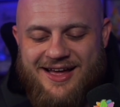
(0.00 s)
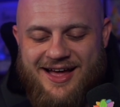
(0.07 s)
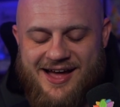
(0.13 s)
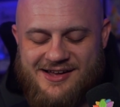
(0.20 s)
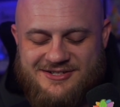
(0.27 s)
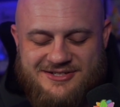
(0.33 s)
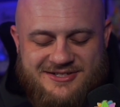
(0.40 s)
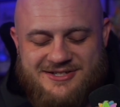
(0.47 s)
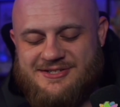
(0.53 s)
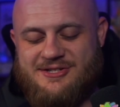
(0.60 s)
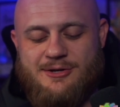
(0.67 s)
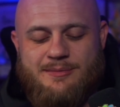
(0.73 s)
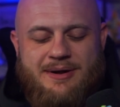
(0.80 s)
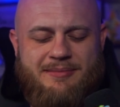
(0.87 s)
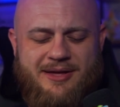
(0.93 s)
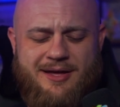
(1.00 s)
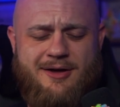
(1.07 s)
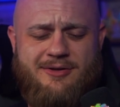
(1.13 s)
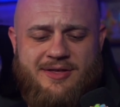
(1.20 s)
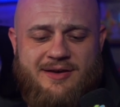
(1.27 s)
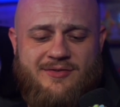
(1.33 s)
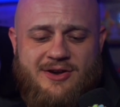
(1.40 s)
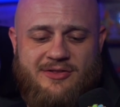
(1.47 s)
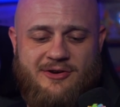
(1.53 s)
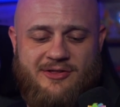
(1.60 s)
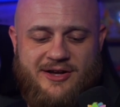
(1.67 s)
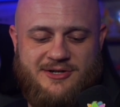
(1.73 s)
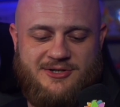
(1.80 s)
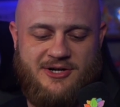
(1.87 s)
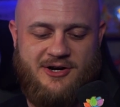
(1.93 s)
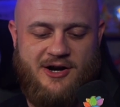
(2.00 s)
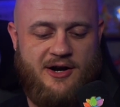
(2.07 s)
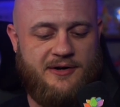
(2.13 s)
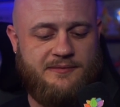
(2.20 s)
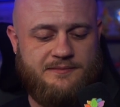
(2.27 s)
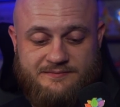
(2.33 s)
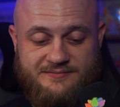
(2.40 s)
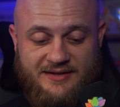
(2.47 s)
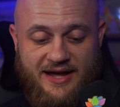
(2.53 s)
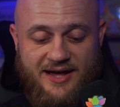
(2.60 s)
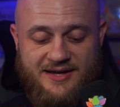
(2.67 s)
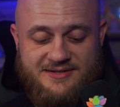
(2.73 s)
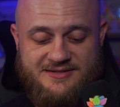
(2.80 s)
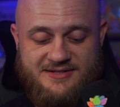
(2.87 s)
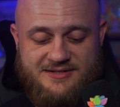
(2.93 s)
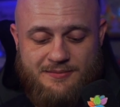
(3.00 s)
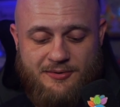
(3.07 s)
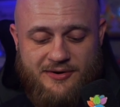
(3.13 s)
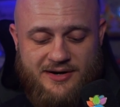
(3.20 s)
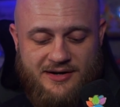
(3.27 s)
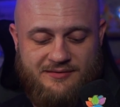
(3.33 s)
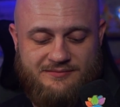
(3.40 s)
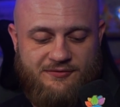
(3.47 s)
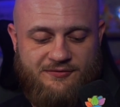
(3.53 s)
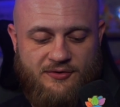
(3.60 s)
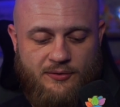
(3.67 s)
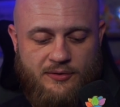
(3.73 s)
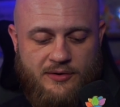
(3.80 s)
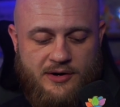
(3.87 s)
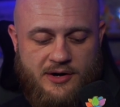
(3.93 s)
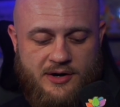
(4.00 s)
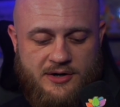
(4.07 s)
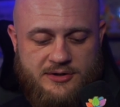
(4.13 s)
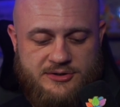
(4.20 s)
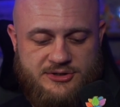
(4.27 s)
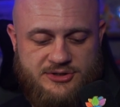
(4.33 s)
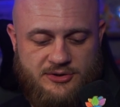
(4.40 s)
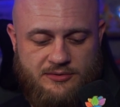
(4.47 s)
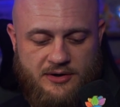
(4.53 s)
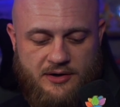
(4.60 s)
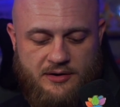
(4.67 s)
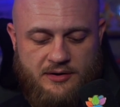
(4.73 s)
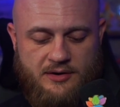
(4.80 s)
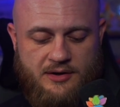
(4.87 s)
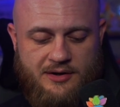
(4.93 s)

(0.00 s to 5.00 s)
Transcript: I just assumed. I'm like, oh, they have another electric card. That is disappointing for sure.